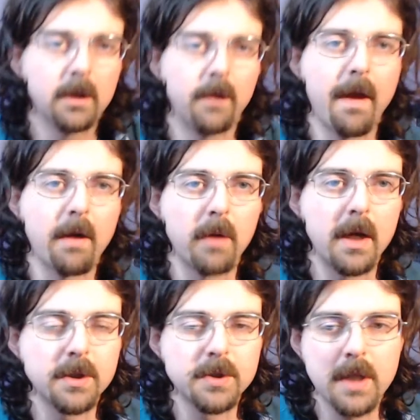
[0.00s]
in that
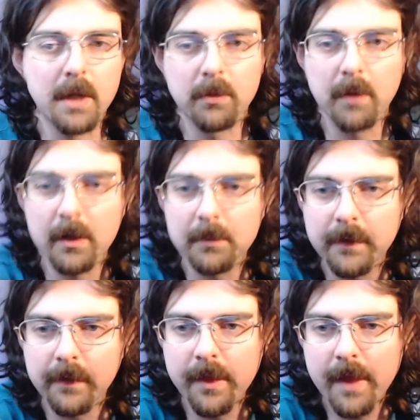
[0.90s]
range, then I would
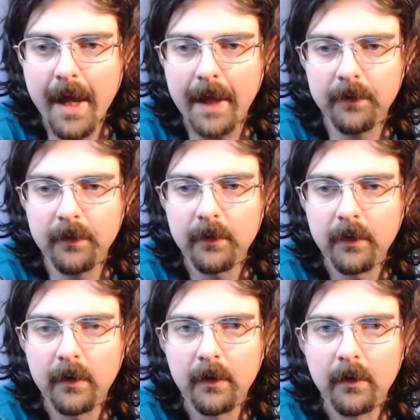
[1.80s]
recommend that.
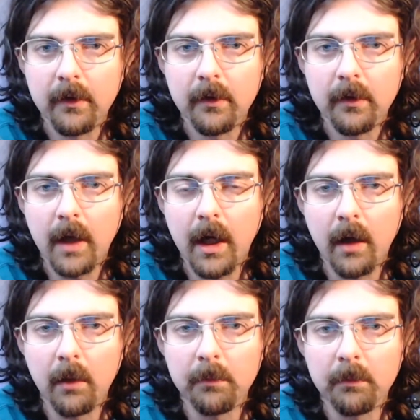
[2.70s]

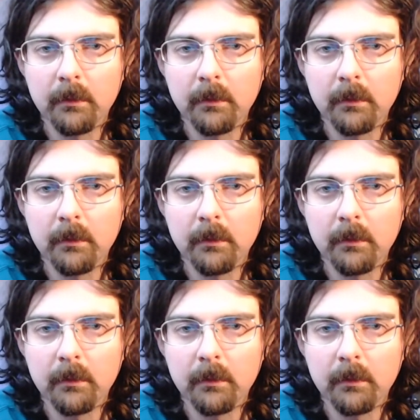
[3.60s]
But